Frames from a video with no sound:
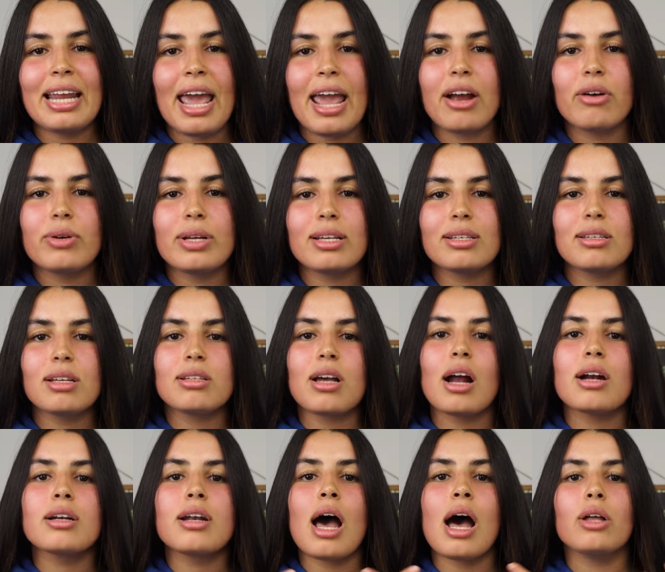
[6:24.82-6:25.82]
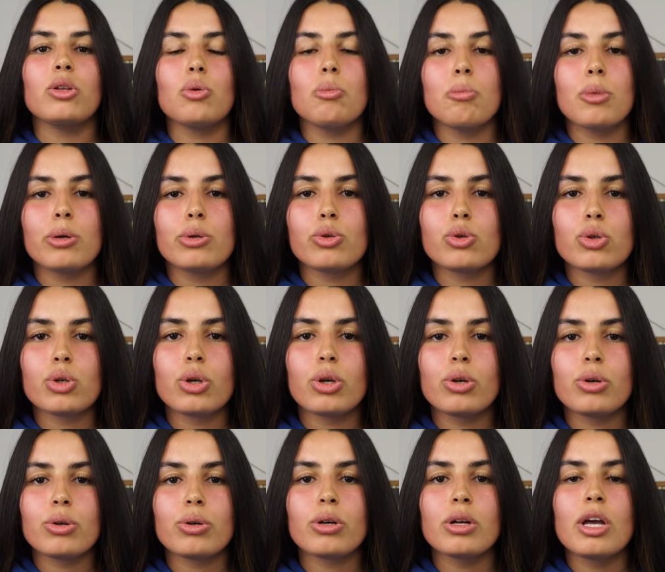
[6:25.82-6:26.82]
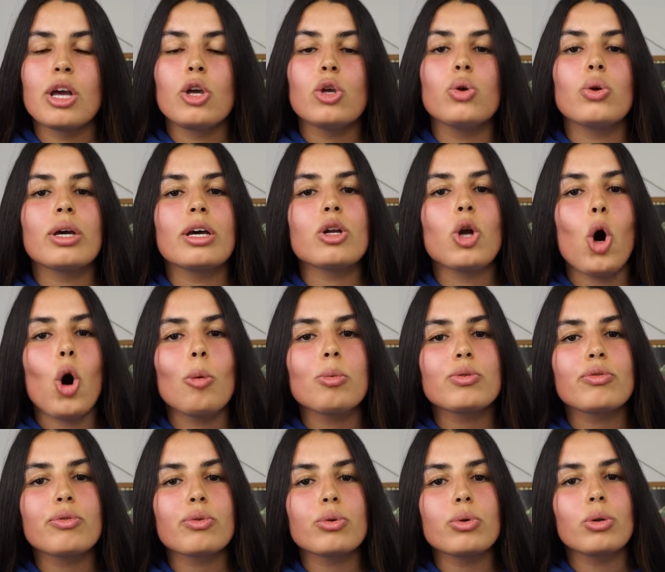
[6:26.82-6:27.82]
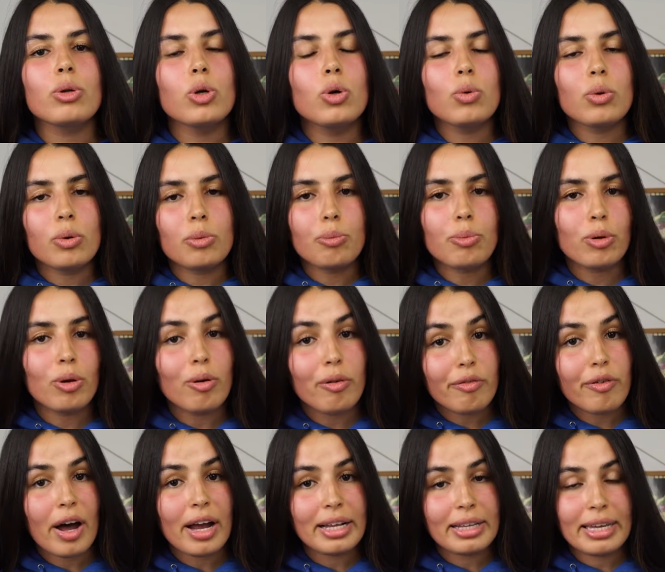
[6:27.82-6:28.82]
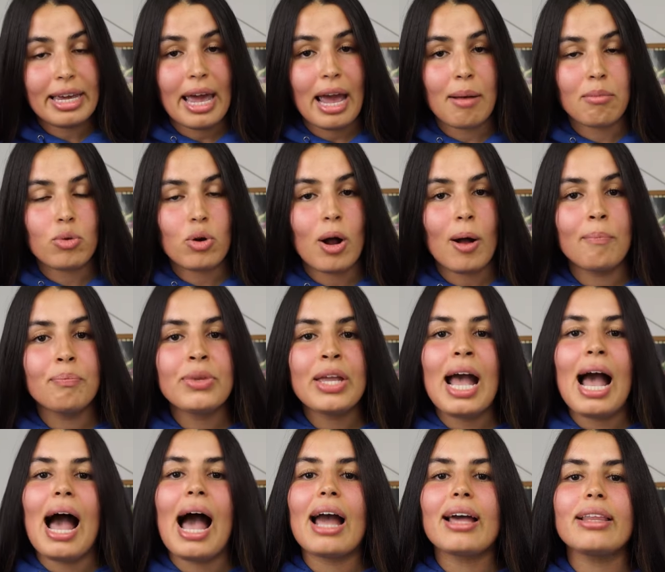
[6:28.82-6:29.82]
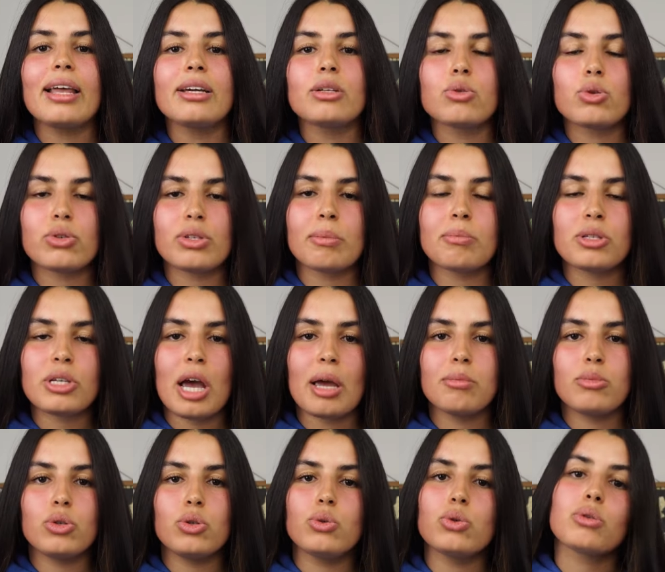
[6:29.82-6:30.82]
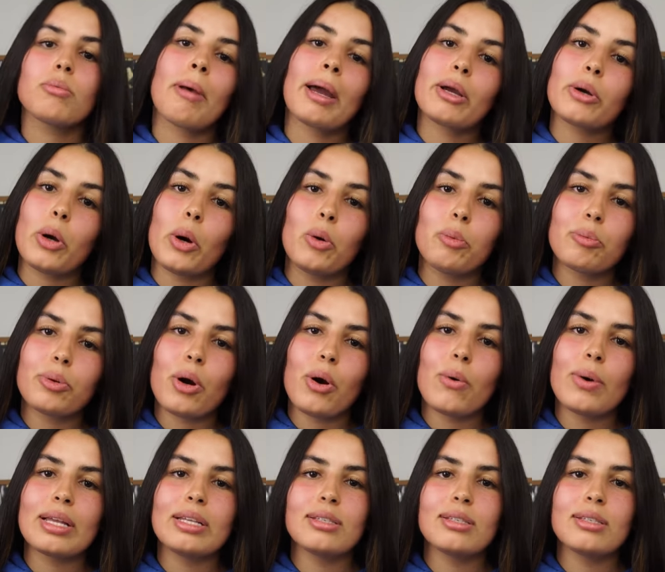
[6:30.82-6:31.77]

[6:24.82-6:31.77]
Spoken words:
in areas that are not the most secure, you can opt for a lower profile camera. I like to sometimes use my GoPro